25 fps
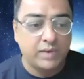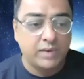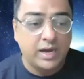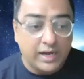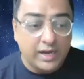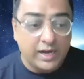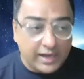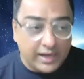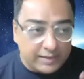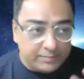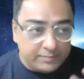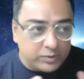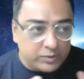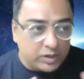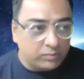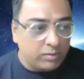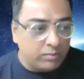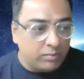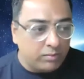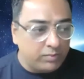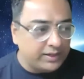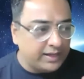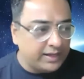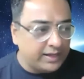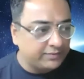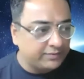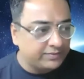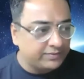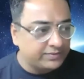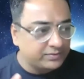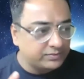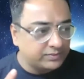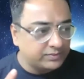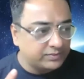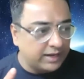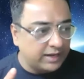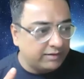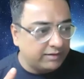I probably have,
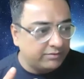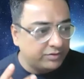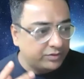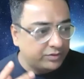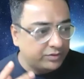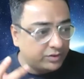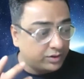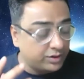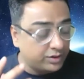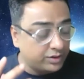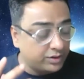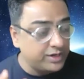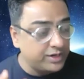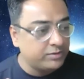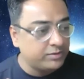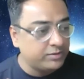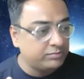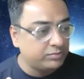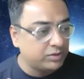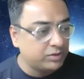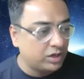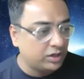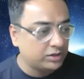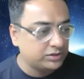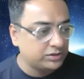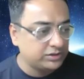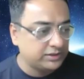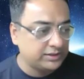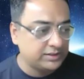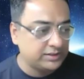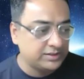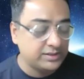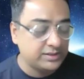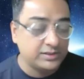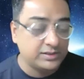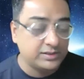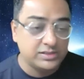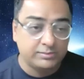have heard about blockchain
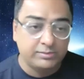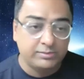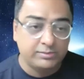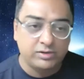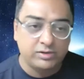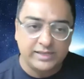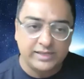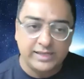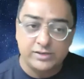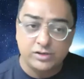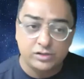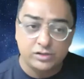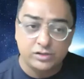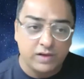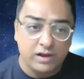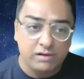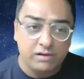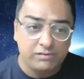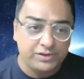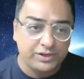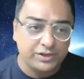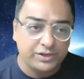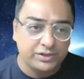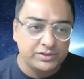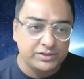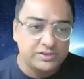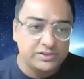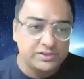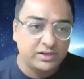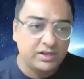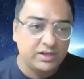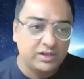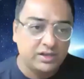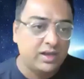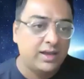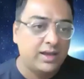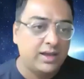since about ten or twelve years.